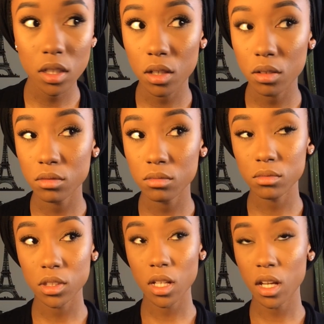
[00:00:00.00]
know,
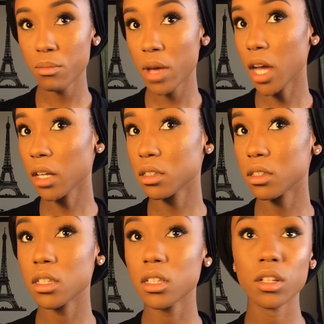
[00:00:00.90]
it's not a bad
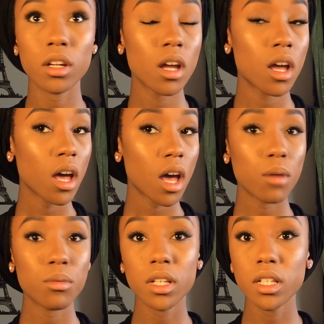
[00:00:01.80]
concealer.
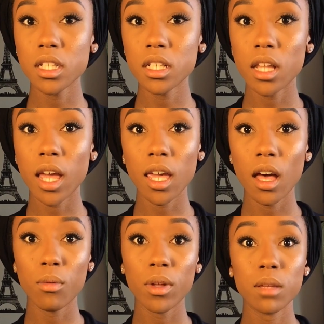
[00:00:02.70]
I really did like
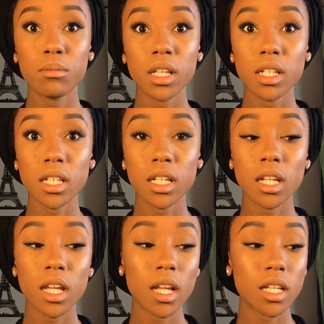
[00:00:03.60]
how well it
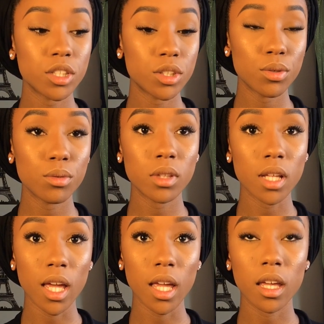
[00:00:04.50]
blended, and I do
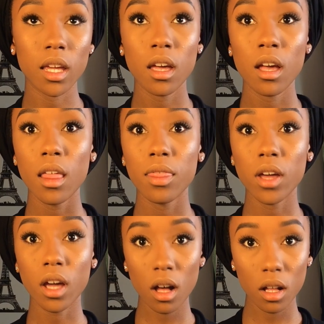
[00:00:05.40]
like
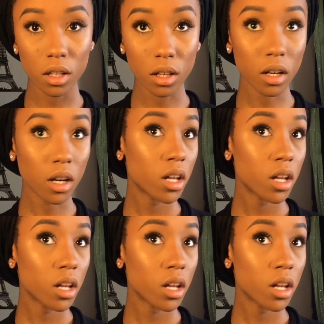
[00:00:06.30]
the color.